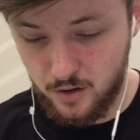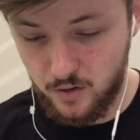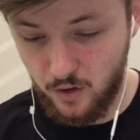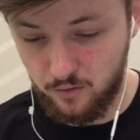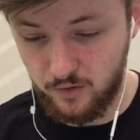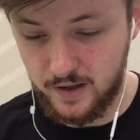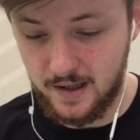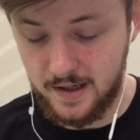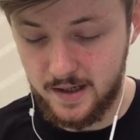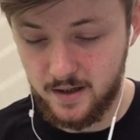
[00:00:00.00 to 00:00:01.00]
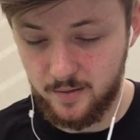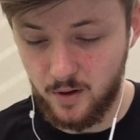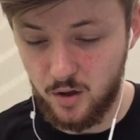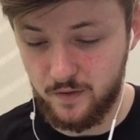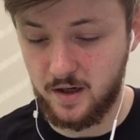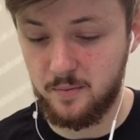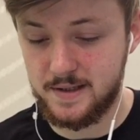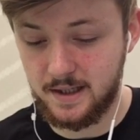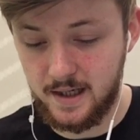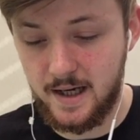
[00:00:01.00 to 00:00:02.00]
not really
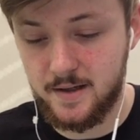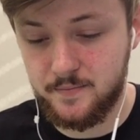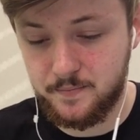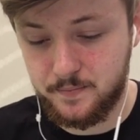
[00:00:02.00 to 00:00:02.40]
overcommitting yet.